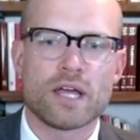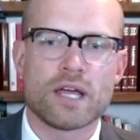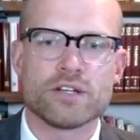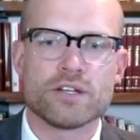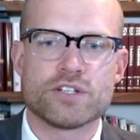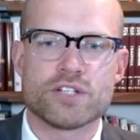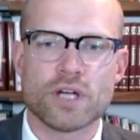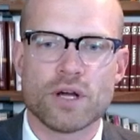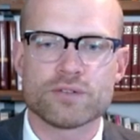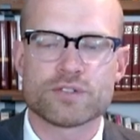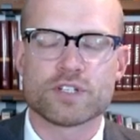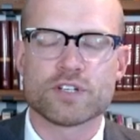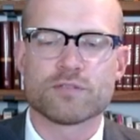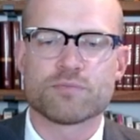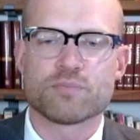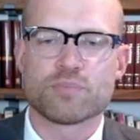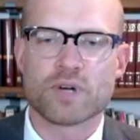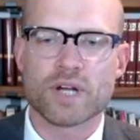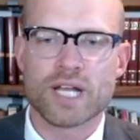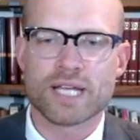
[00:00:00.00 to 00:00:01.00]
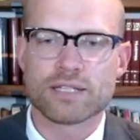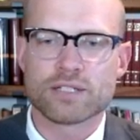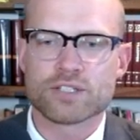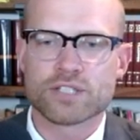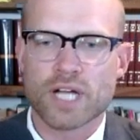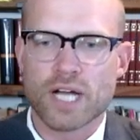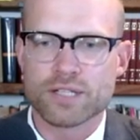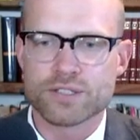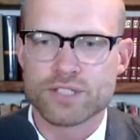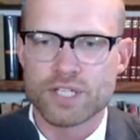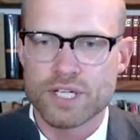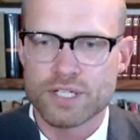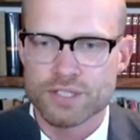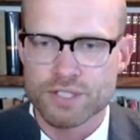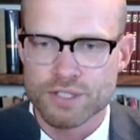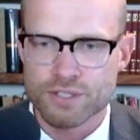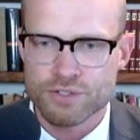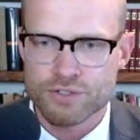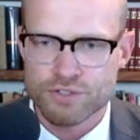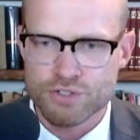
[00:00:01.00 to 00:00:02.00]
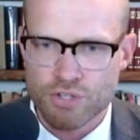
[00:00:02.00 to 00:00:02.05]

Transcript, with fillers: and Joseph bring the child Jesus